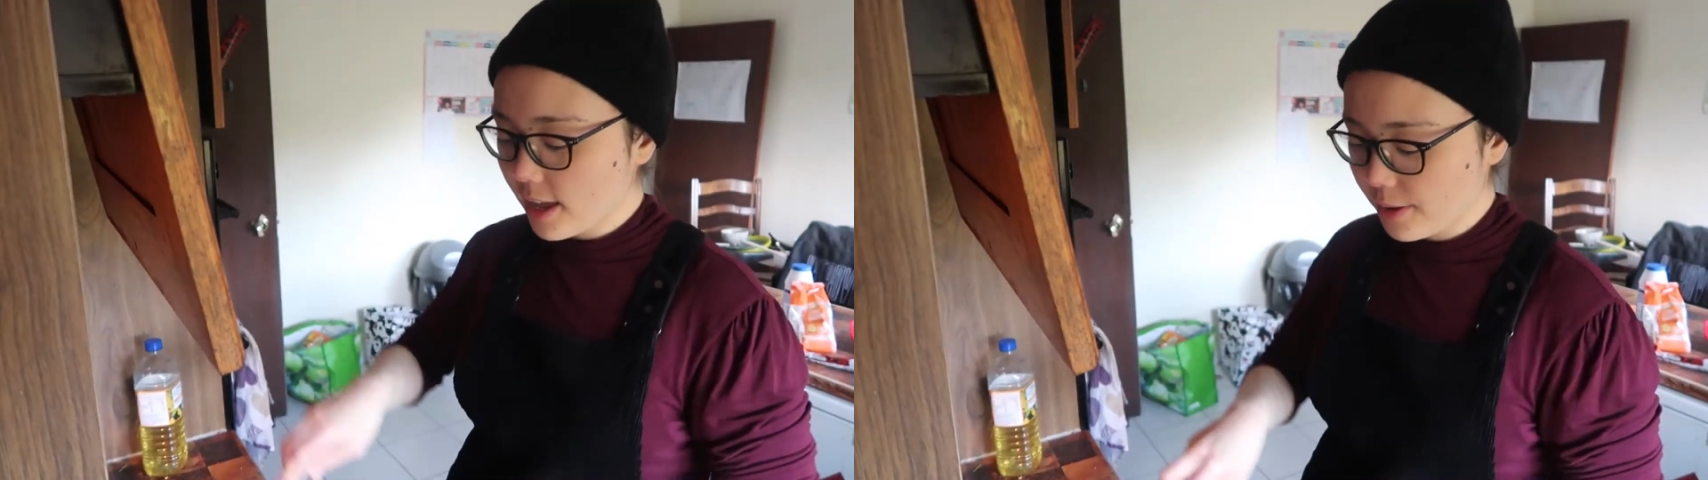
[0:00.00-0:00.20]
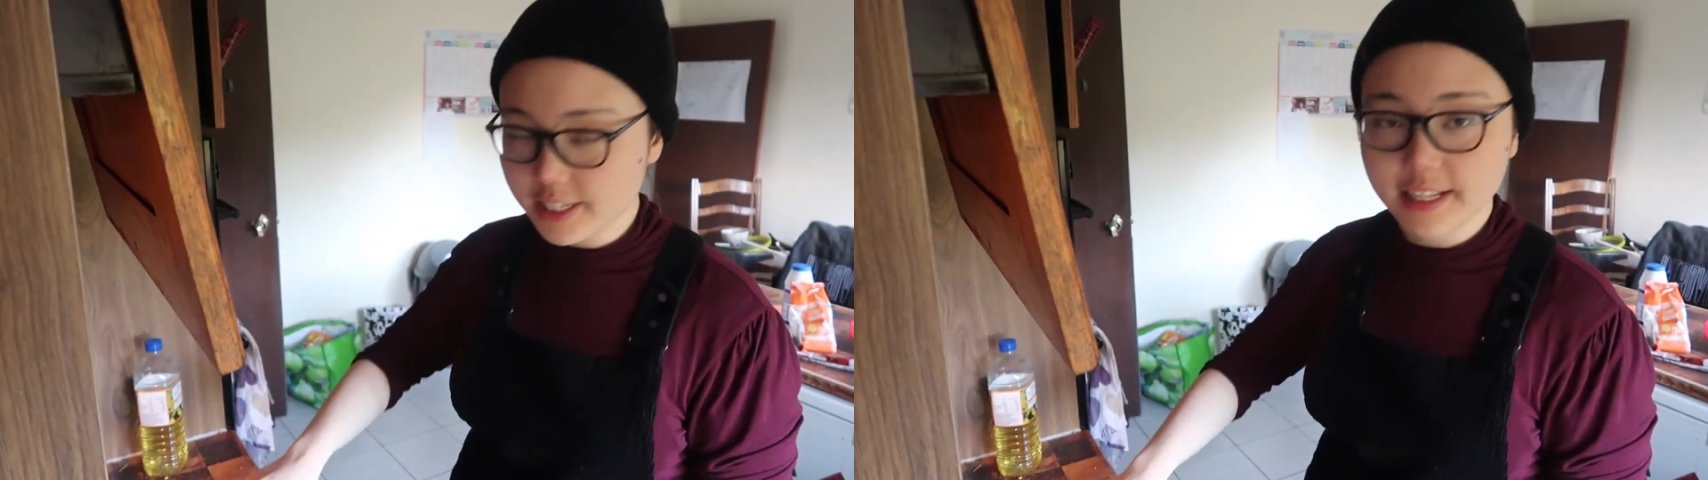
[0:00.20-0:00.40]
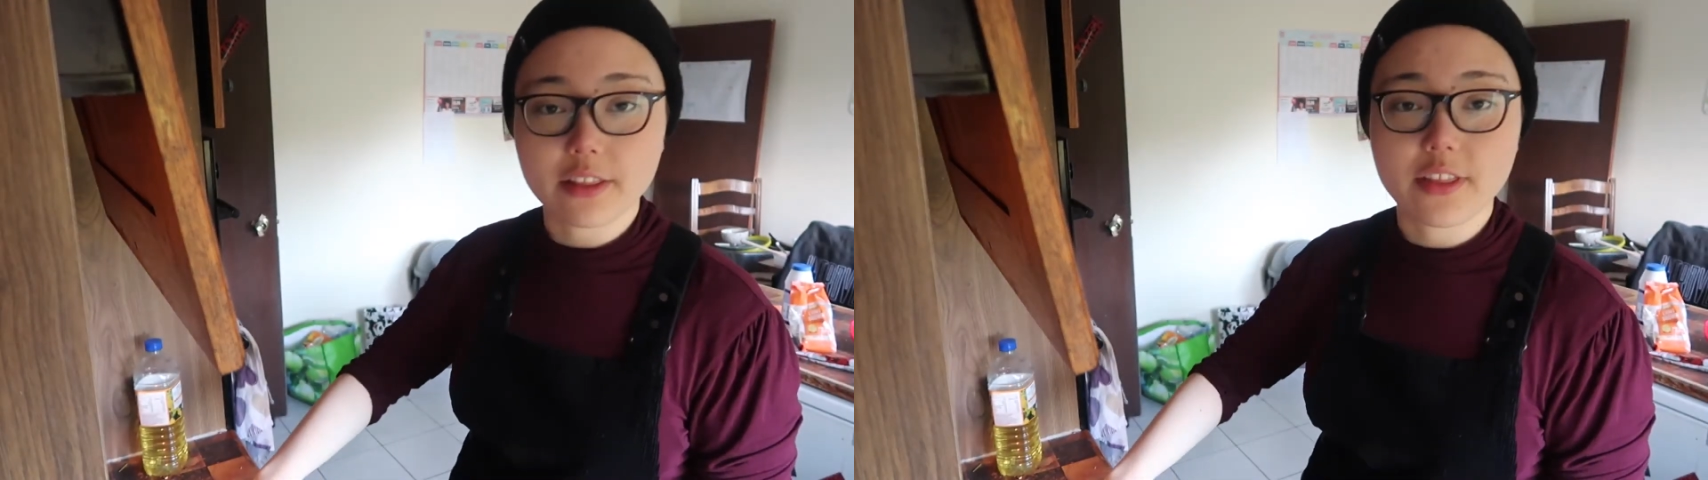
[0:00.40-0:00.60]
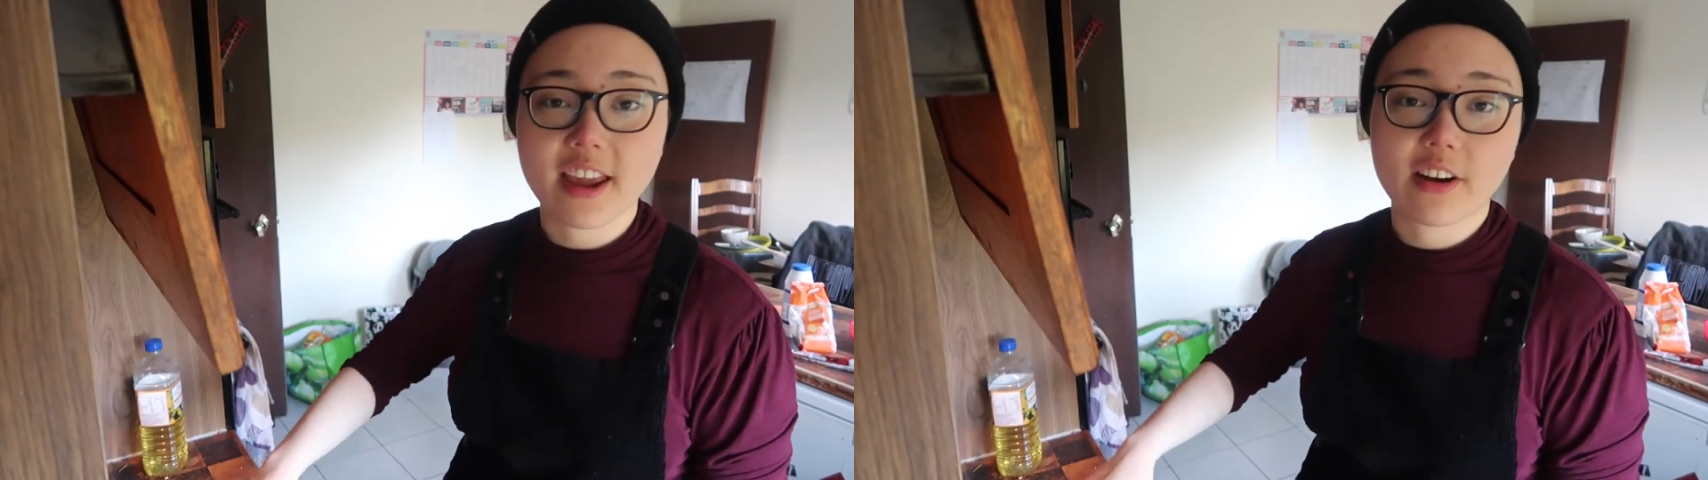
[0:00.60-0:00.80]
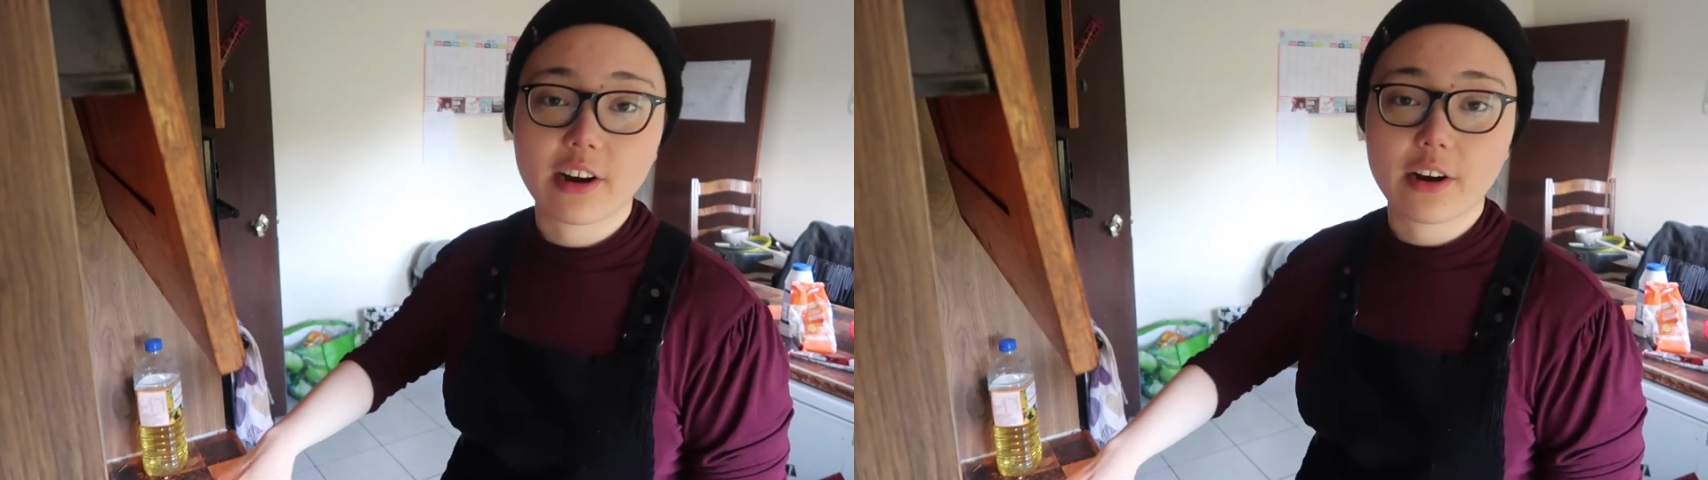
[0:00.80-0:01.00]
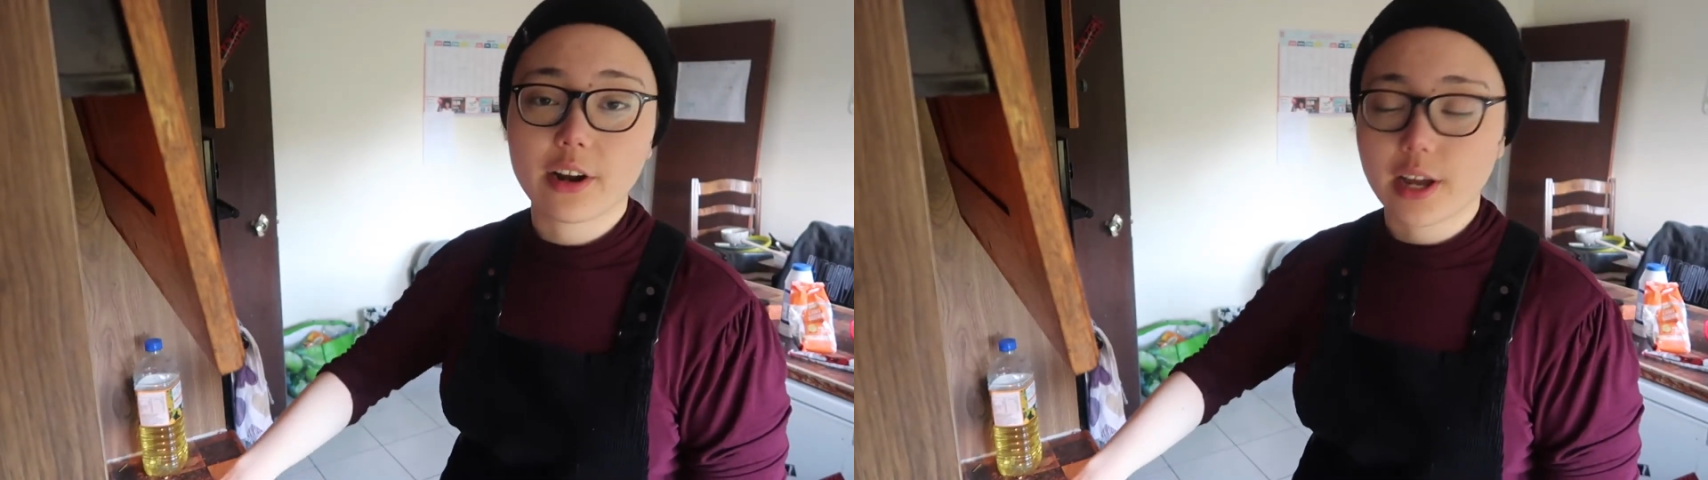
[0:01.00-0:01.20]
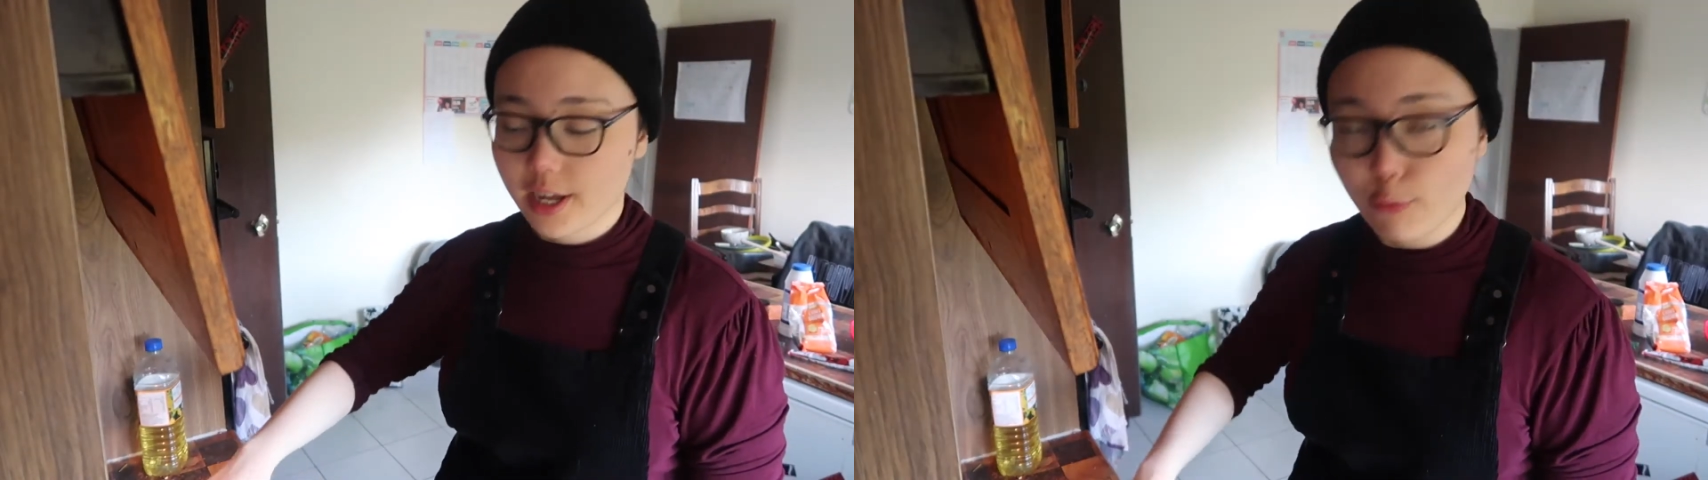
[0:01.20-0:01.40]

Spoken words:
until they are